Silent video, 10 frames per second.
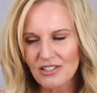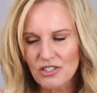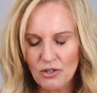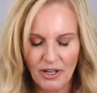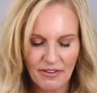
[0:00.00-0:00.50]

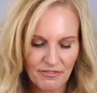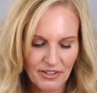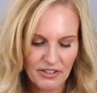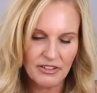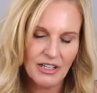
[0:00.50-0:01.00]
So I
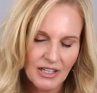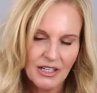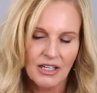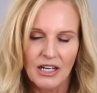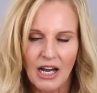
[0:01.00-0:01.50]
figured,
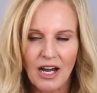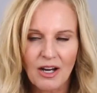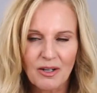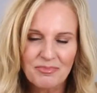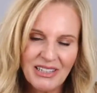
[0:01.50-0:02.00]

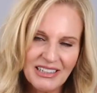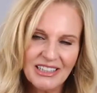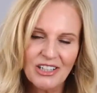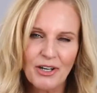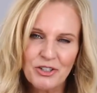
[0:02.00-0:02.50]

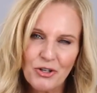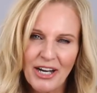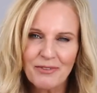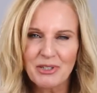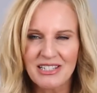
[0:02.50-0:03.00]
I
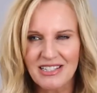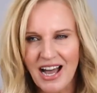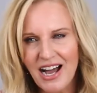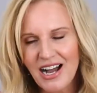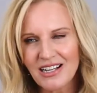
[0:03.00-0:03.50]
tried with
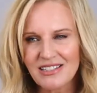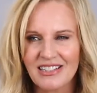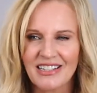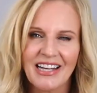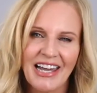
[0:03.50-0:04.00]
socks,
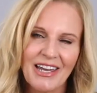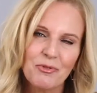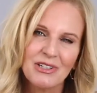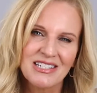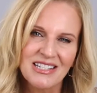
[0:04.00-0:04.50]
and I hate
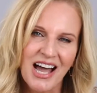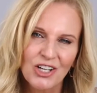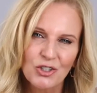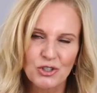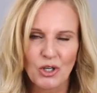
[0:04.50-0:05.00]
when the
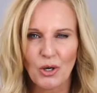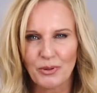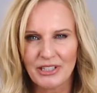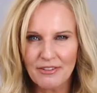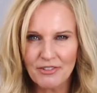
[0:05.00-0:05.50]
socks show,
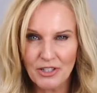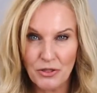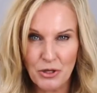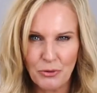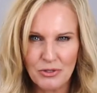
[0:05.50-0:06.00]
and even the
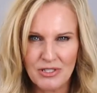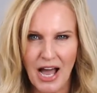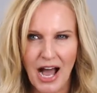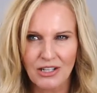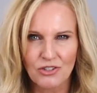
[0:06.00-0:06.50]
no
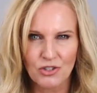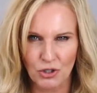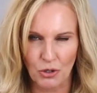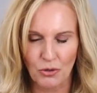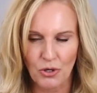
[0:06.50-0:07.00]
socks
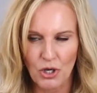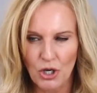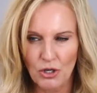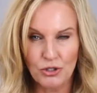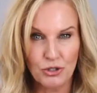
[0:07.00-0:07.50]

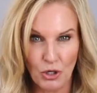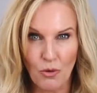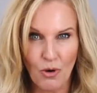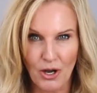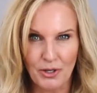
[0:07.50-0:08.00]

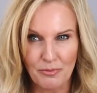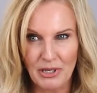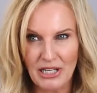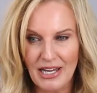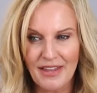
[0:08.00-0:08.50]
show on
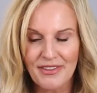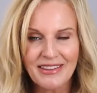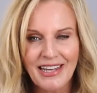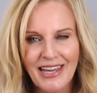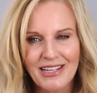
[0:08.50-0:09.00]
me, and then
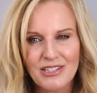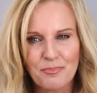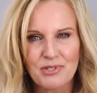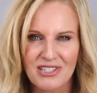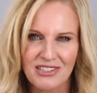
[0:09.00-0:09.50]
they end
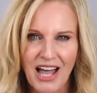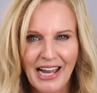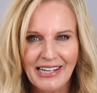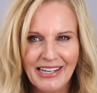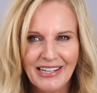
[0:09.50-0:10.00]
up
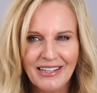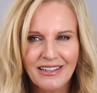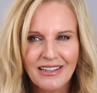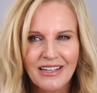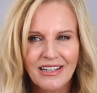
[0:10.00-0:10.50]
sliding,